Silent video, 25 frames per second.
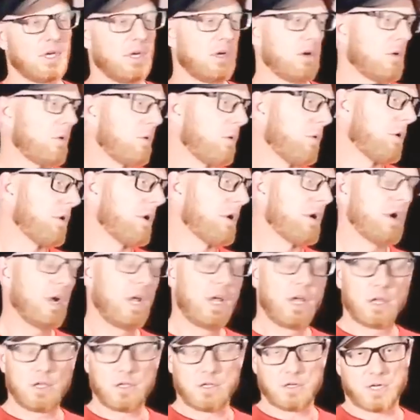or
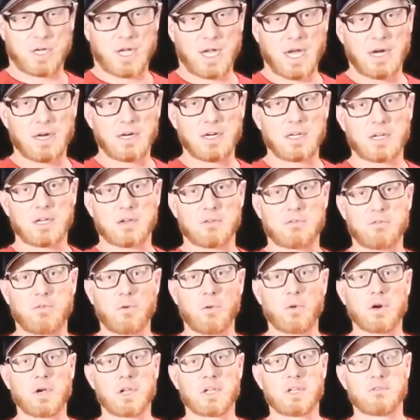you're carrying
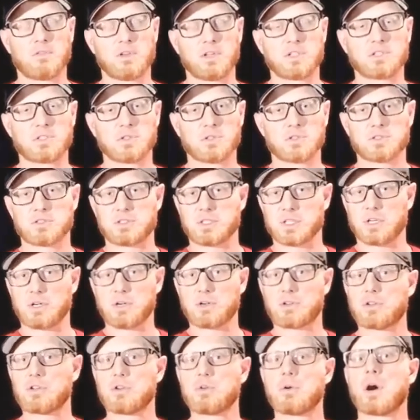4 individuals that are
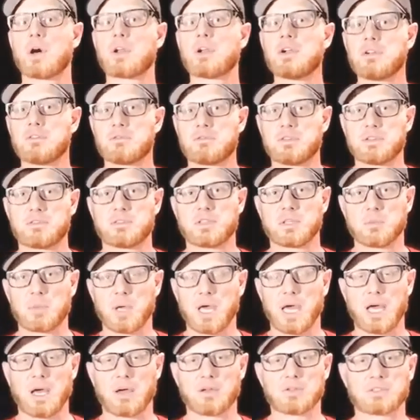250
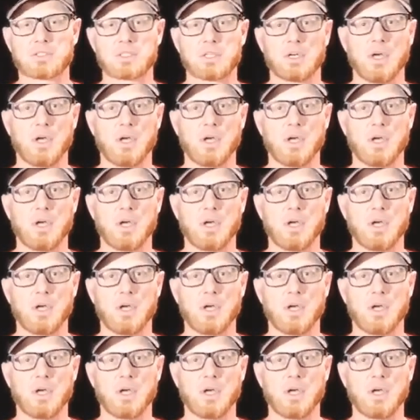pounds